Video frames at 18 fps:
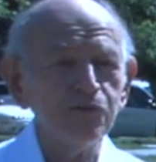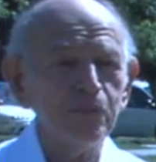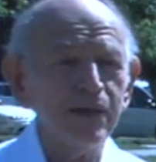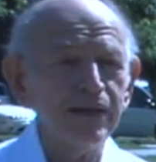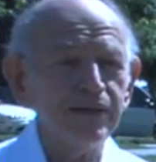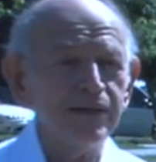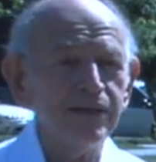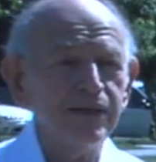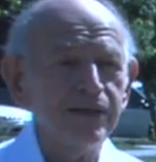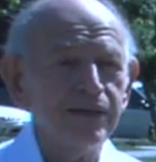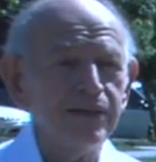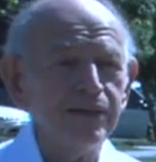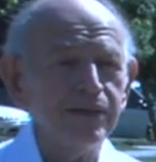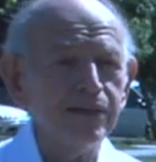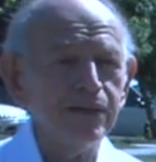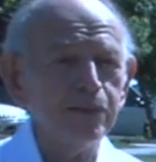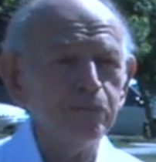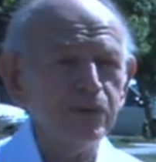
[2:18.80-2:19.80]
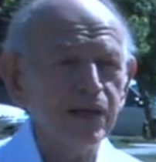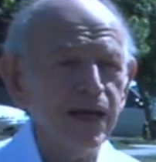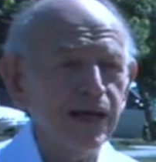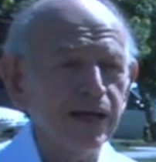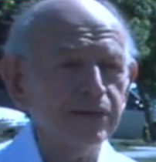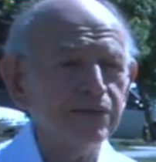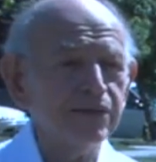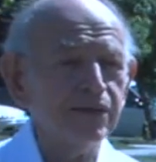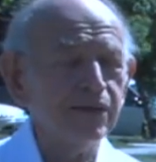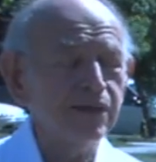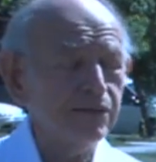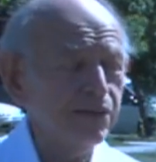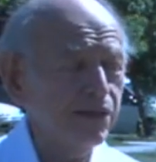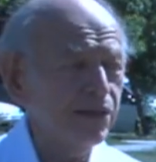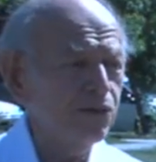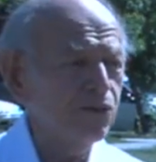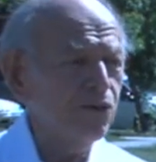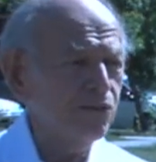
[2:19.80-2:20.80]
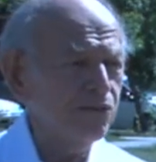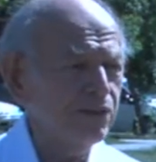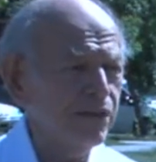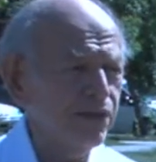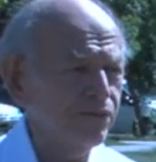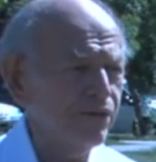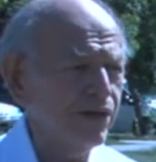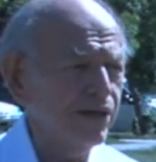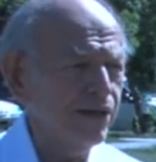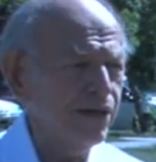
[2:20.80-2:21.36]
mainly the blacks and Latinos living